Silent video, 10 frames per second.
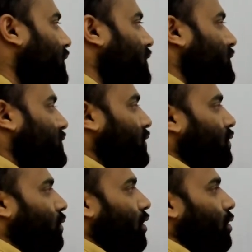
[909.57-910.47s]
So
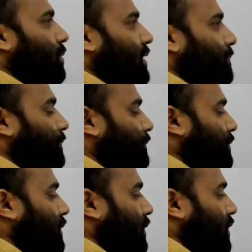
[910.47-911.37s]
what will be
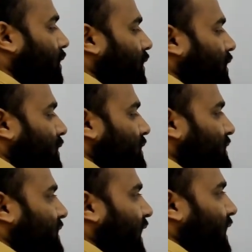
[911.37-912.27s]

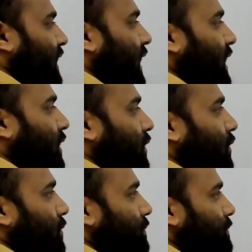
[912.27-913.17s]
sine A into,
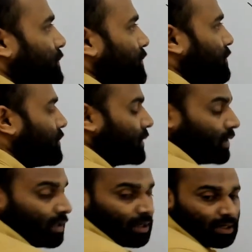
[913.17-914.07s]

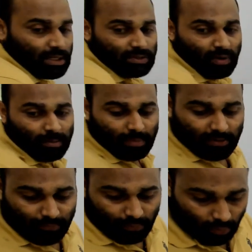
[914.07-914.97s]
it is 1 by
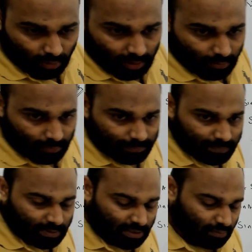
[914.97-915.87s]
4 only,
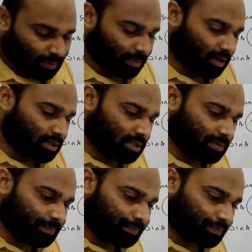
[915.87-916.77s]
just 1 minute.
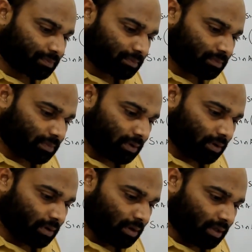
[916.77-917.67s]

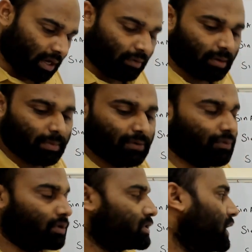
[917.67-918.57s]
Yeah, 1 by 4
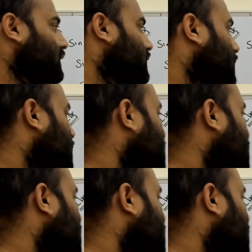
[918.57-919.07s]
sine 3.